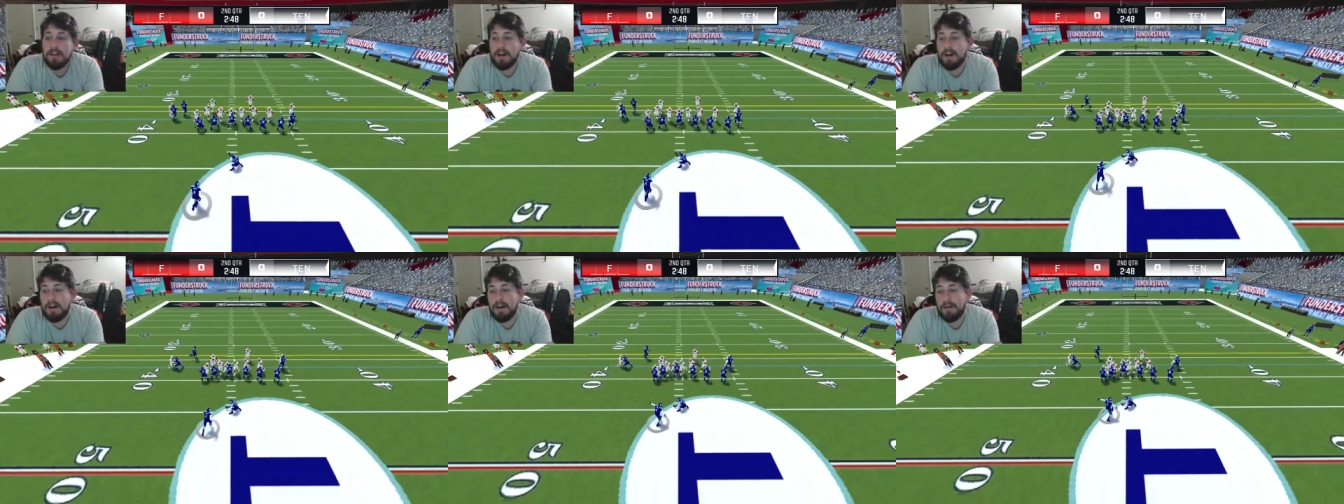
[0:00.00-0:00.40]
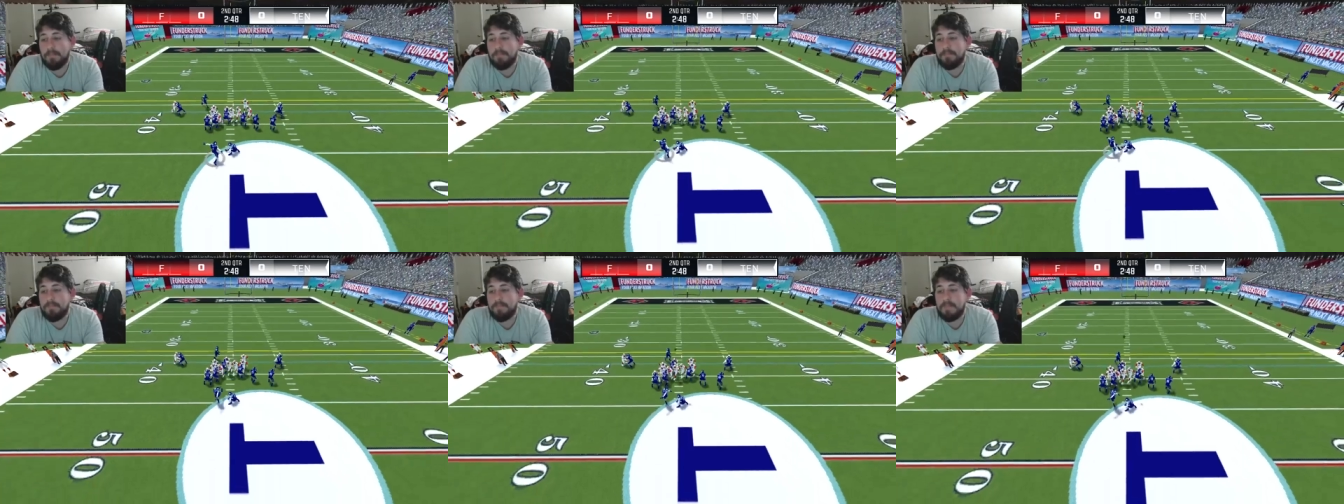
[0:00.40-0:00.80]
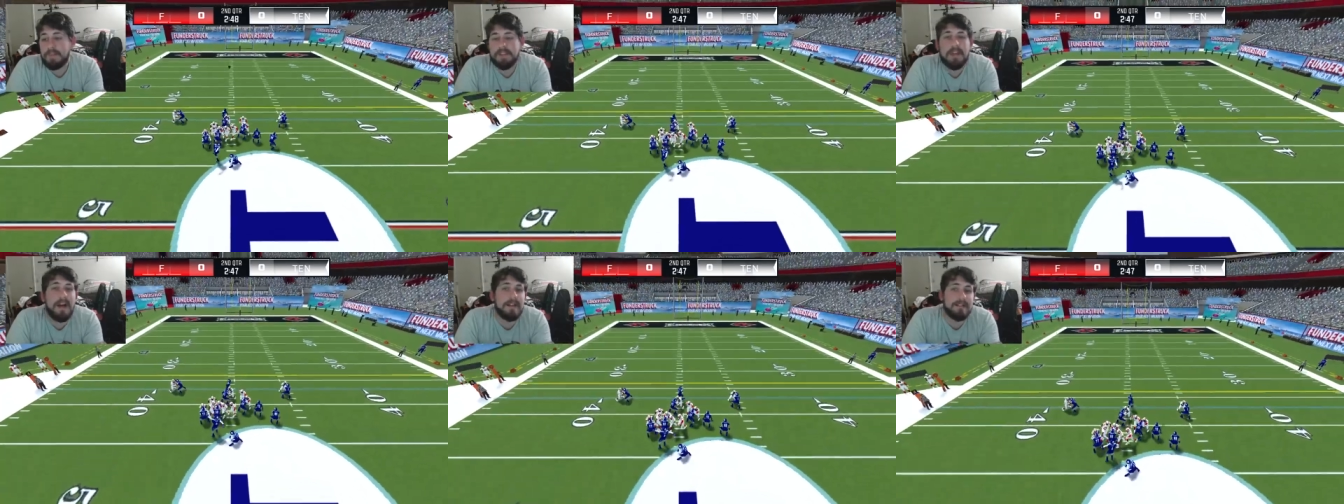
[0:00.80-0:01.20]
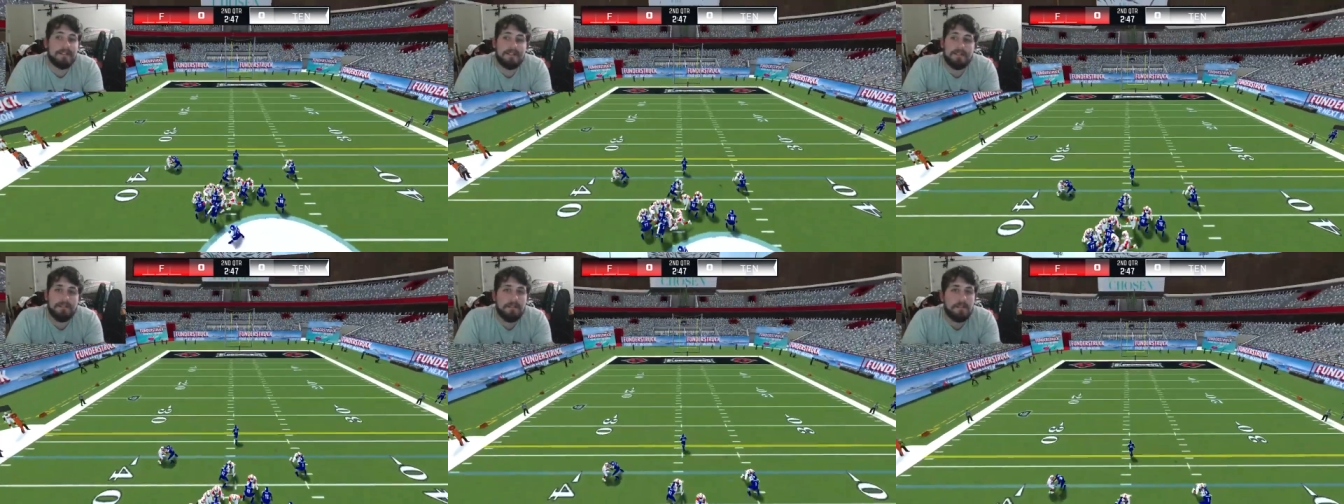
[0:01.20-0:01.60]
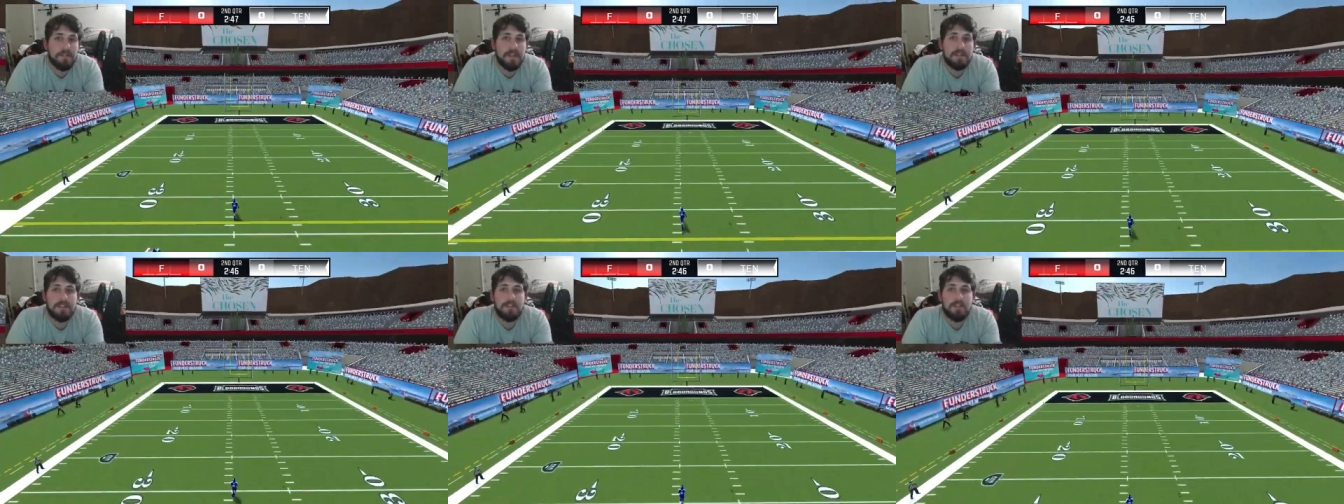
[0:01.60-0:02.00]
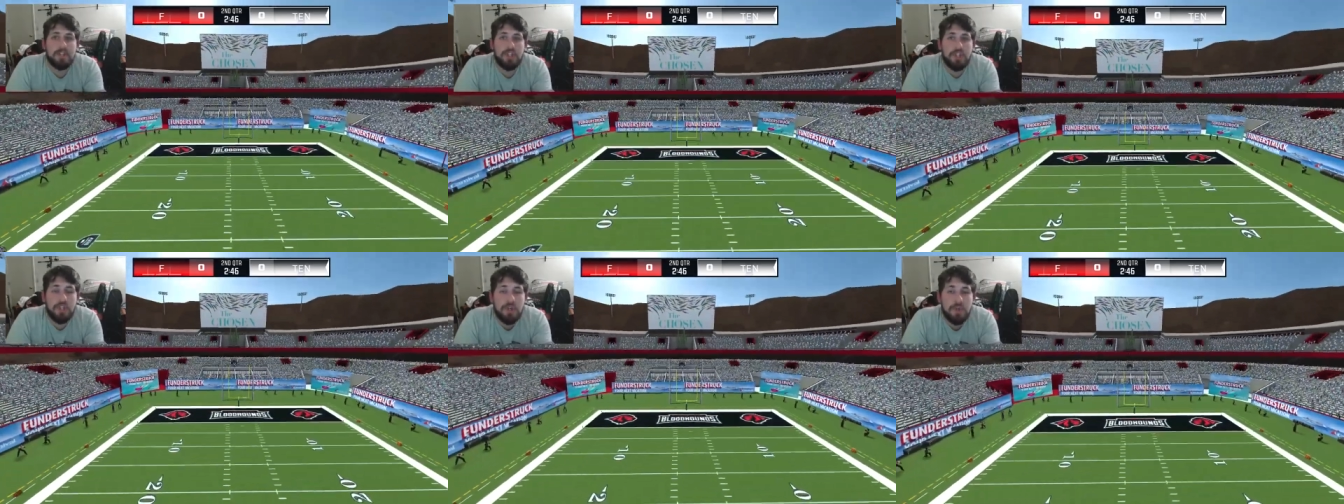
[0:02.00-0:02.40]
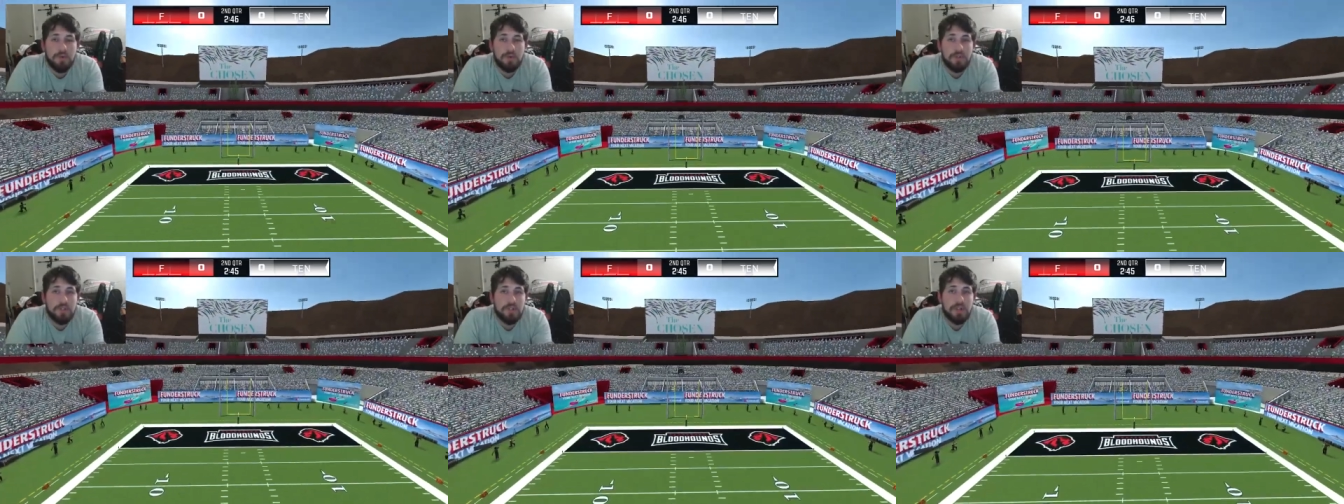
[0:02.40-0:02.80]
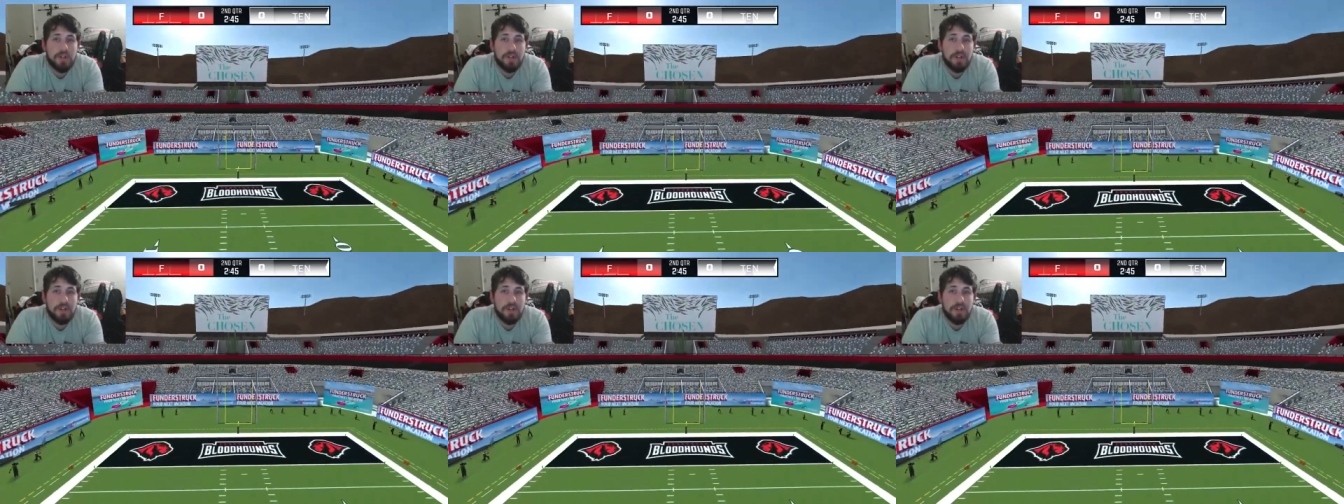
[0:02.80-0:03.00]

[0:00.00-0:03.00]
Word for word: Um, yes, this is huge.